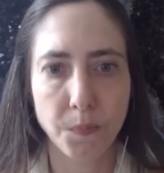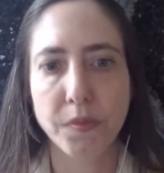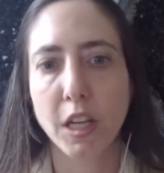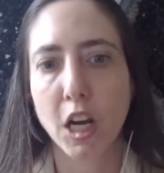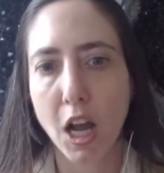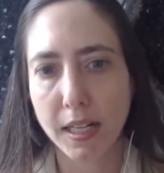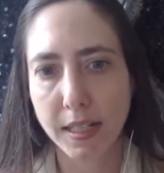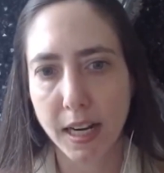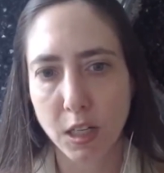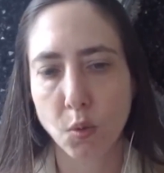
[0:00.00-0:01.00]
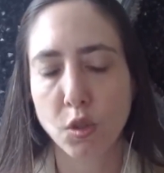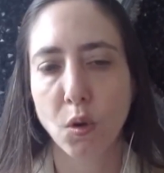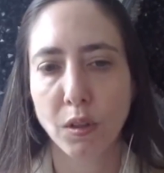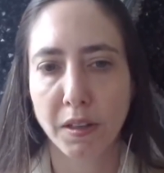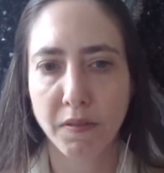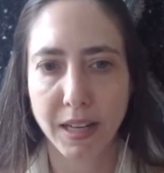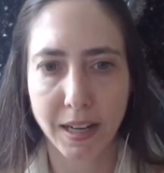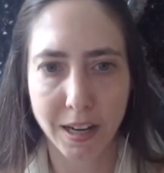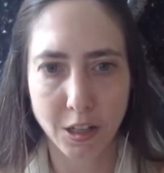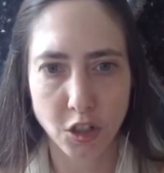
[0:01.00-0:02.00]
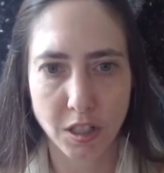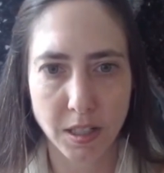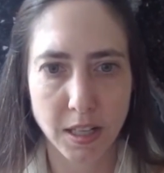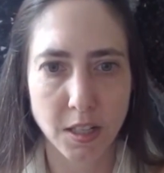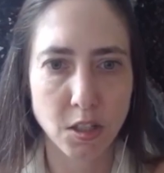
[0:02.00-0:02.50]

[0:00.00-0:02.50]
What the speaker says: The contact was only via consciousness.